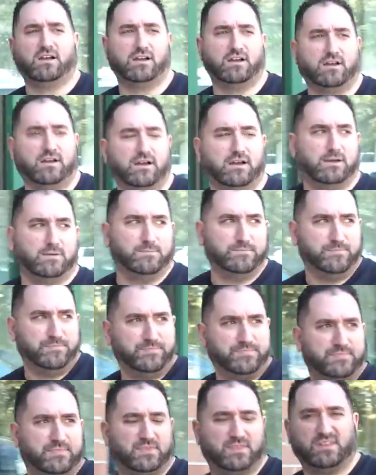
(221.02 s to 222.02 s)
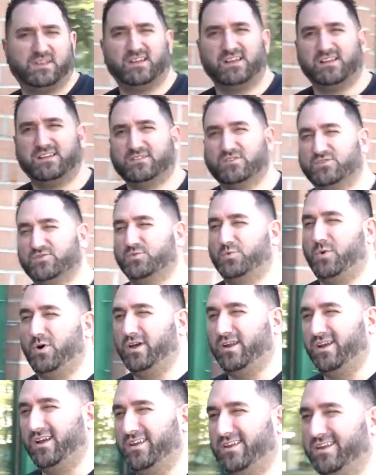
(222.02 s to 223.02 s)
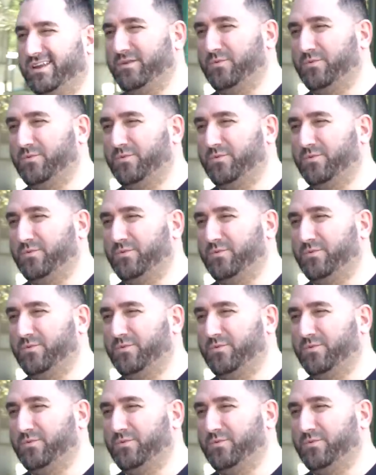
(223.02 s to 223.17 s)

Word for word: Um, there's one on,